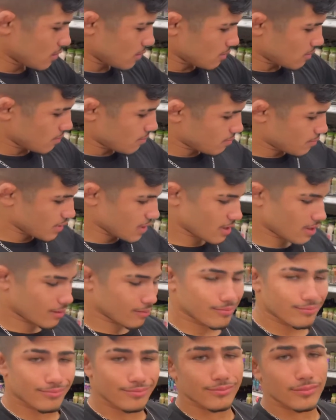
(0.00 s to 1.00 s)

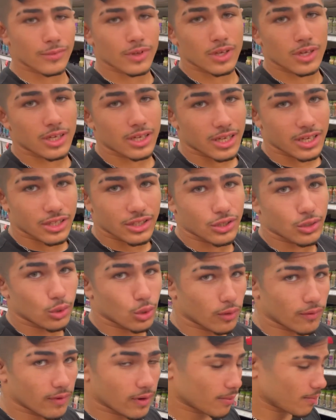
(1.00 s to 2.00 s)
Bam. Getting
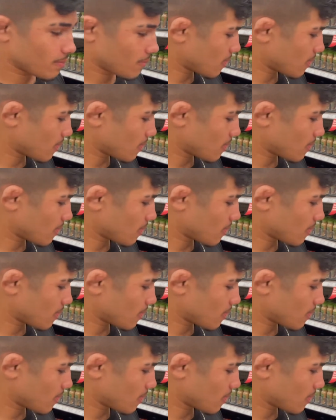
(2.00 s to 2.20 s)
two of them.